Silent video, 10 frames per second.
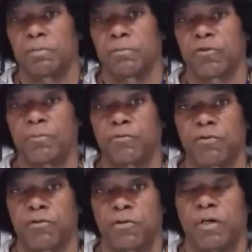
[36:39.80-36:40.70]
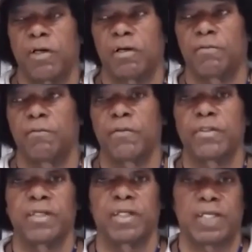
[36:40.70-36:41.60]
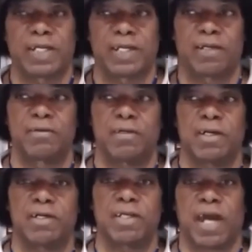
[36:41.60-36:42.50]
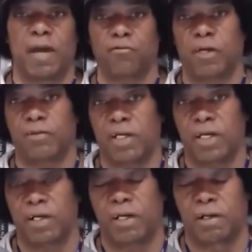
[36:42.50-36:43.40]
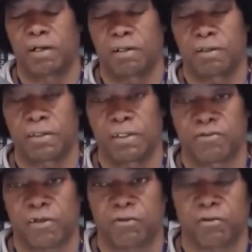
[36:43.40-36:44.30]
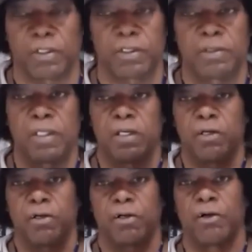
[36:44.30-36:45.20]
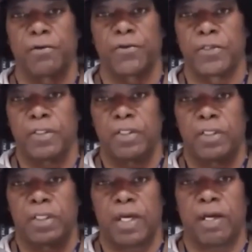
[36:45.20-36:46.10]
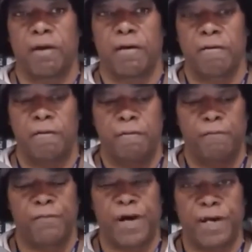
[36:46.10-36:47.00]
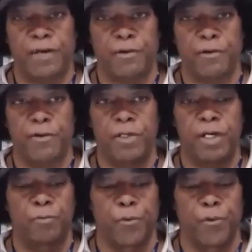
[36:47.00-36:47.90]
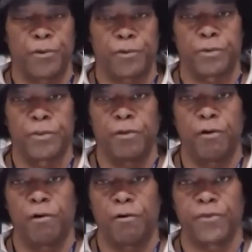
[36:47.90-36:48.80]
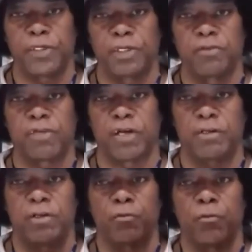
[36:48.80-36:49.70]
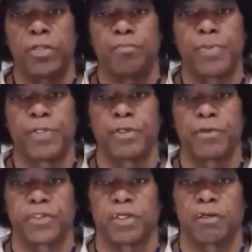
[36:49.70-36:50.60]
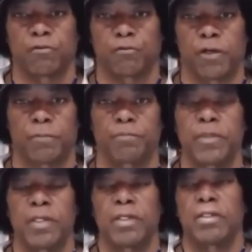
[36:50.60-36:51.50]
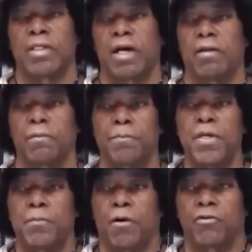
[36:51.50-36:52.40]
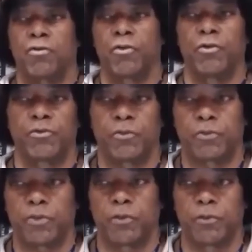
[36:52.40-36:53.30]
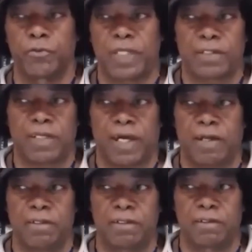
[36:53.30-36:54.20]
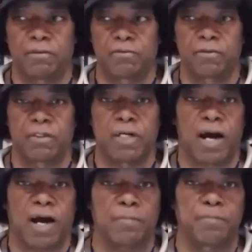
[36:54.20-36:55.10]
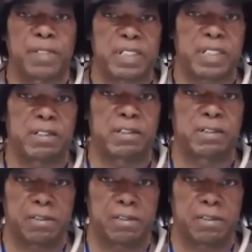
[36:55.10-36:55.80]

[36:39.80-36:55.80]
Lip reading: substance of the land and the abstract, essentially earth, air, fire, and water, all things that we build things from. Now, the people are told that that is the God being